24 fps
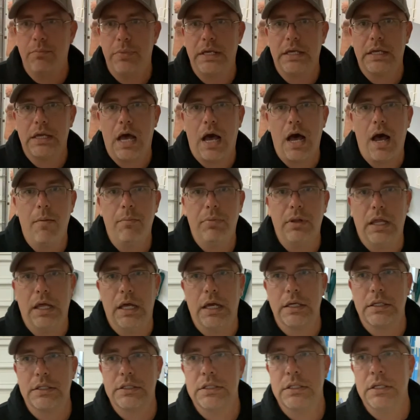big
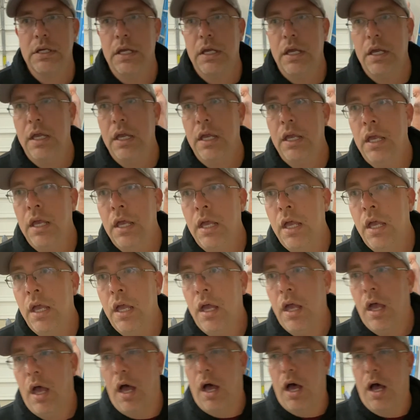complex
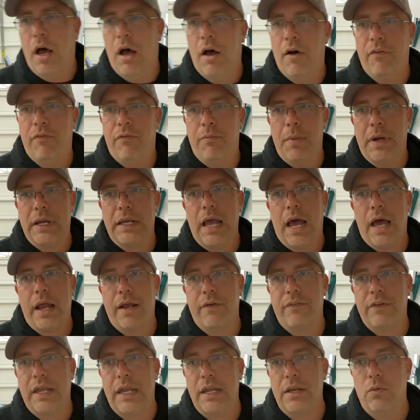of, my God,
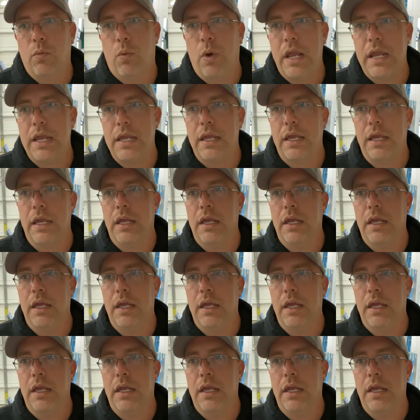I've gained weight.